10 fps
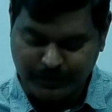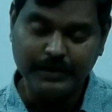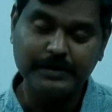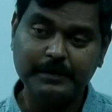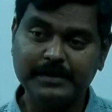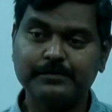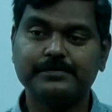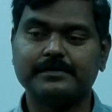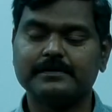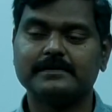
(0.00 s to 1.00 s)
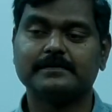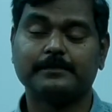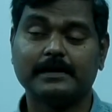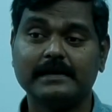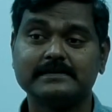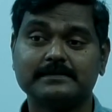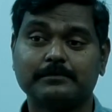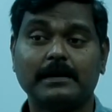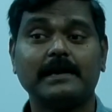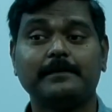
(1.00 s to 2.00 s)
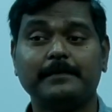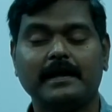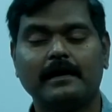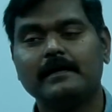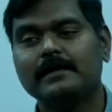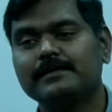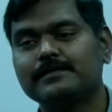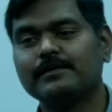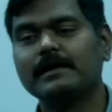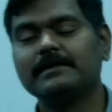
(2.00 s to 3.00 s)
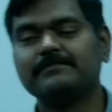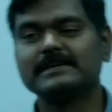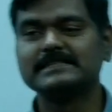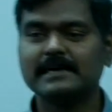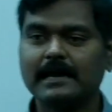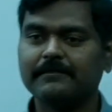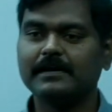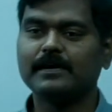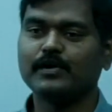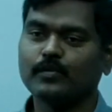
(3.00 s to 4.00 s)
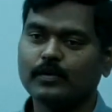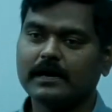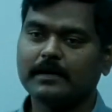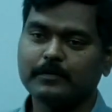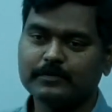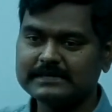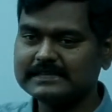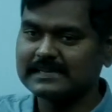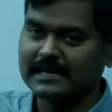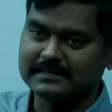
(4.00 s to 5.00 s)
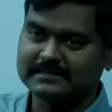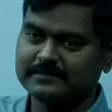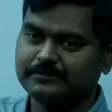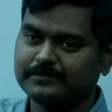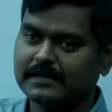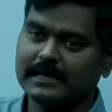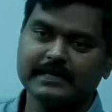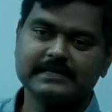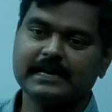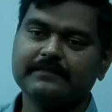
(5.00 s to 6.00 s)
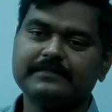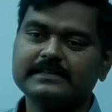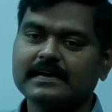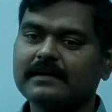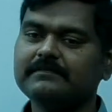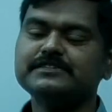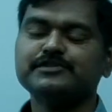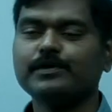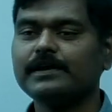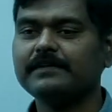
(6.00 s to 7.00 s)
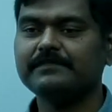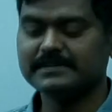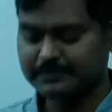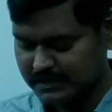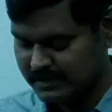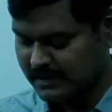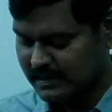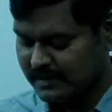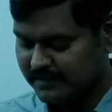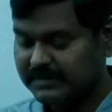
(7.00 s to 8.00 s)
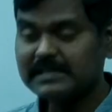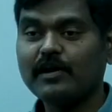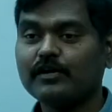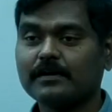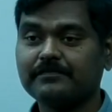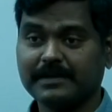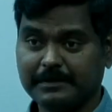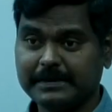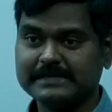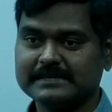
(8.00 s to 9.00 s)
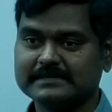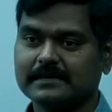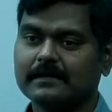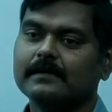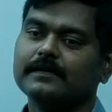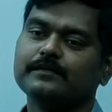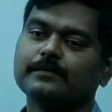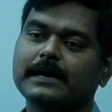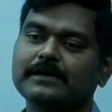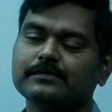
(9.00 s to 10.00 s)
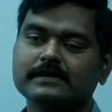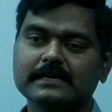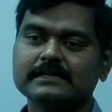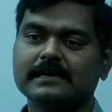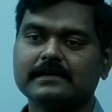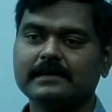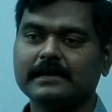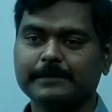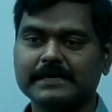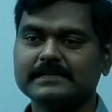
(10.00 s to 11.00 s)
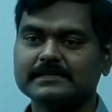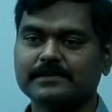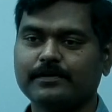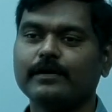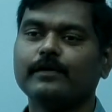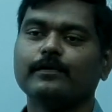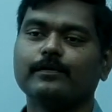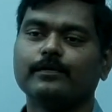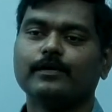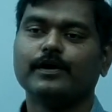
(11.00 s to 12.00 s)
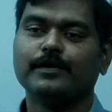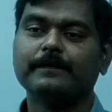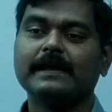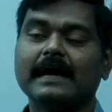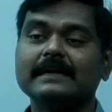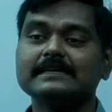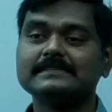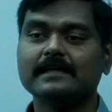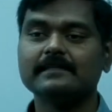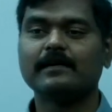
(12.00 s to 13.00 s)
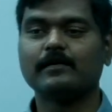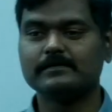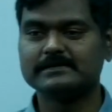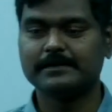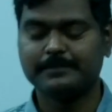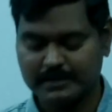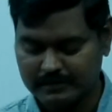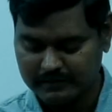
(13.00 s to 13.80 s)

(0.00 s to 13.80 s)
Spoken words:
going to be used, means multimedia. So in first I will told about the slides, each and everything I will show you in visible with lot of images. So by using that images, you will understand the concept